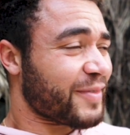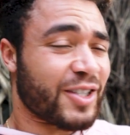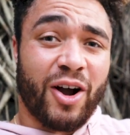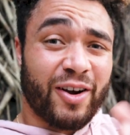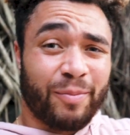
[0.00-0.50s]

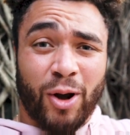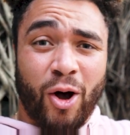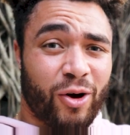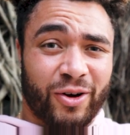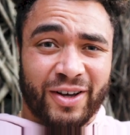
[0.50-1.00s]
starting a
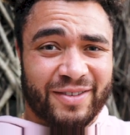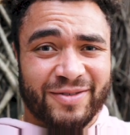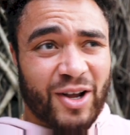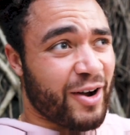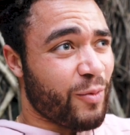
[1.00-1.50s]
blog,
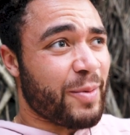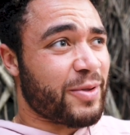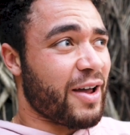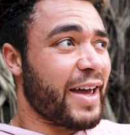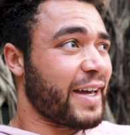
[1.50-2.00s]
starting a
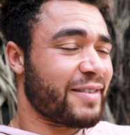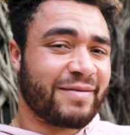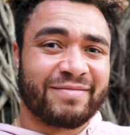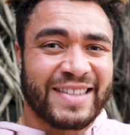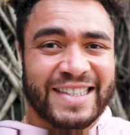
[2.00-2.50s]
website,
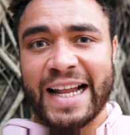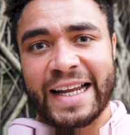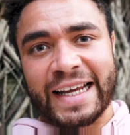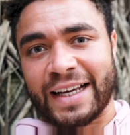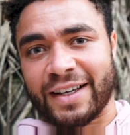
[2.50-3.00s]

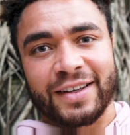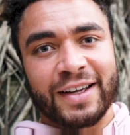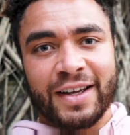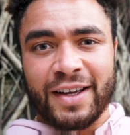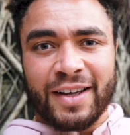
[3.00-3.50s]
selling
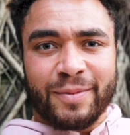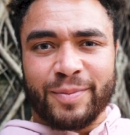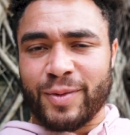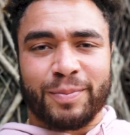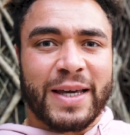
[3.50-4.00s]

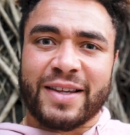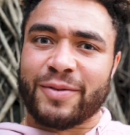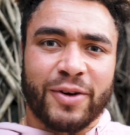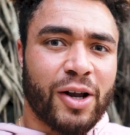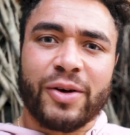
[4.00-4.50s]
pieces
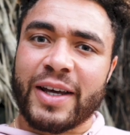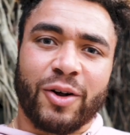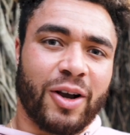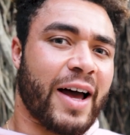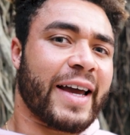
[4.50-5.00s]
of clothing
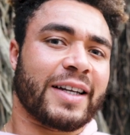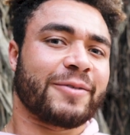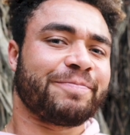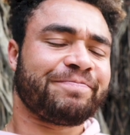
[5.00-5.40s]
online.